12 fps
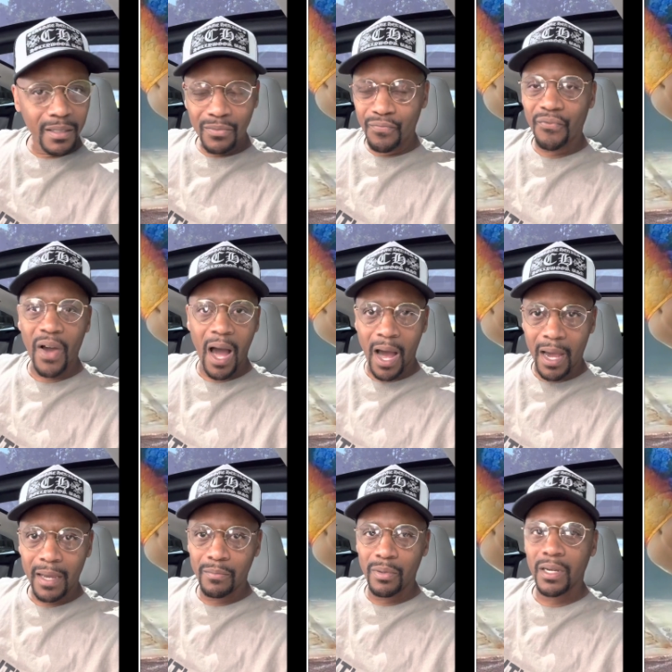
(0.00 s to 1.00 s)

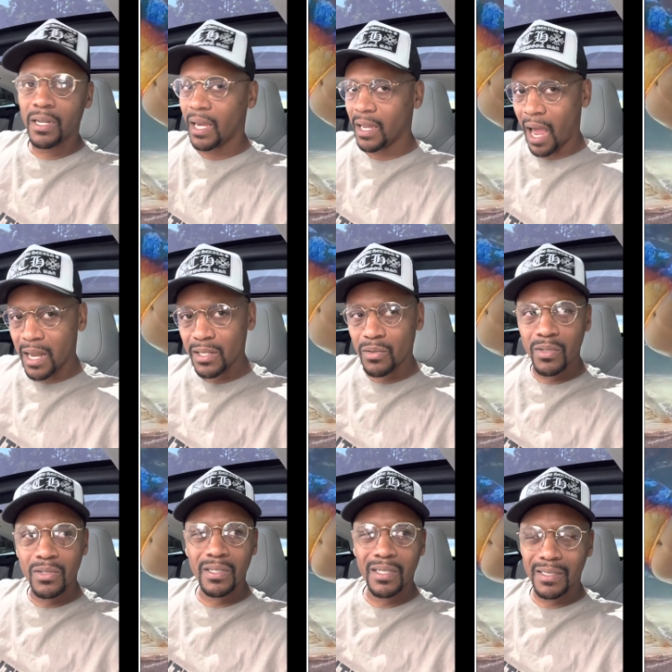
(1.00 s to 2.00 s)
fine. But I just want
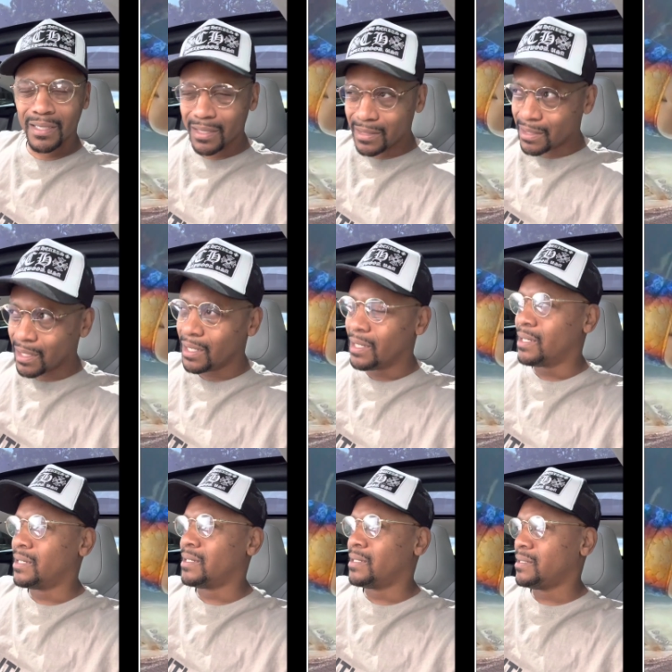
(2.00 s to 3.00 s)
you to get just a
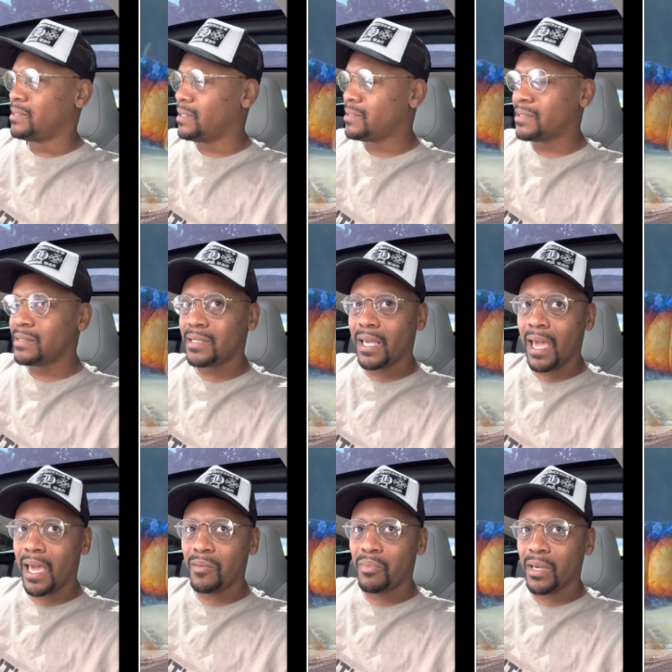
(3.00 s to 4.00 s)

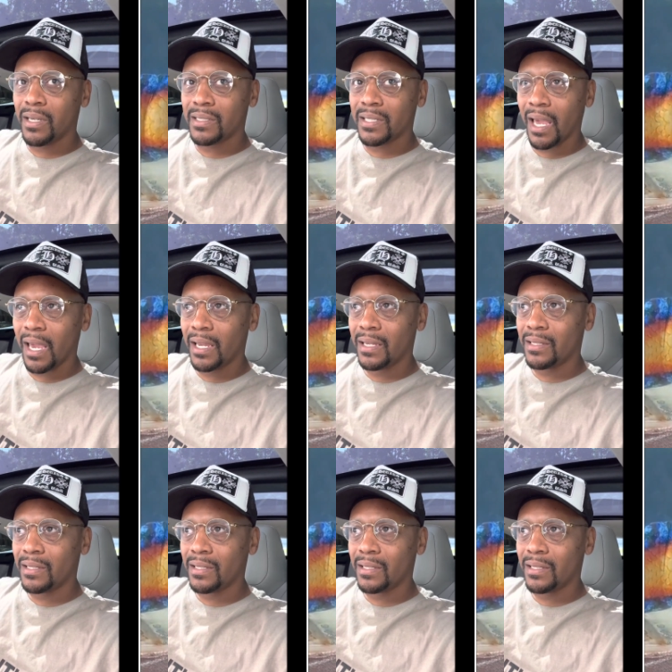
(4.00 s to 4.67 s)
tad bigger tank.